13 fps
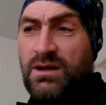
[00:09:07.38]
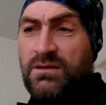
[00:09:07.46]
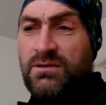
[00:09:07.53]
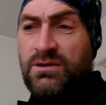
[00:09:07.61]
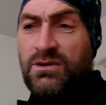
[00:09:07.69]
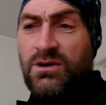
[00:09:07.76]

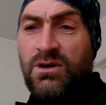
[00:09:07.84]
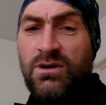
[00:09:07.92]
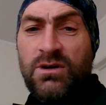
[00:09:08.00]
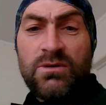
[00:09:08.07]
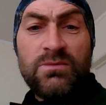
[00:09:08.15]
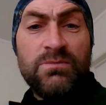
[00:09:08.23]
you
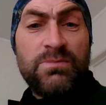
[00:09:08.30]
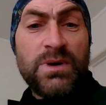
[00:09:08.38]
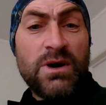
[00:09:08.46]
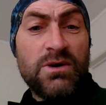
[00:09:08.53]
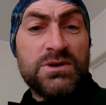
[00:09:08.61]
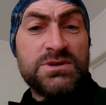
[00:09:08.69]
know,
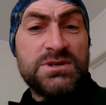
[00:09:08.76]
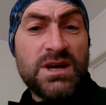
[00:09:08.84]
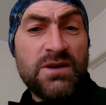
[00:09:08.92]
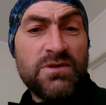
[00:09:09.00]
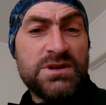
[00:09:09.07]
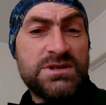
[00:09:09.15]
parents
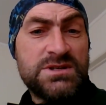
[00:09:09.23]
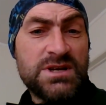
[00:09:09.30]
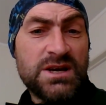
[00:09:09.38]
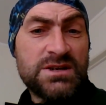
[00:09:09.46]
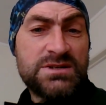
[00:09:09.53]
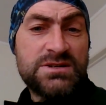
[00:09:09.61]
having
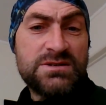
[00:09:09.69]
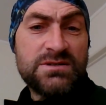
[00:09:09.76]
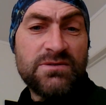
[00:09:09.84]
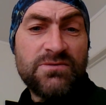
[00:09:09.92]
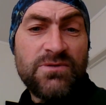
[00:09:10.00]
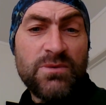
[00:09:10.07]
sex
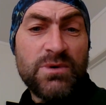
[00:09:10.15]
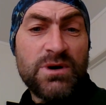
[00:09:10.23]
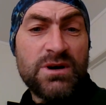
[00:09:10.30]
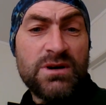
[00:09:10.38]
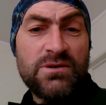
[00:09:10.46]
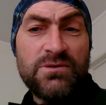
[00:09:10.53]
from
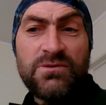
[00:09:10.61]
a,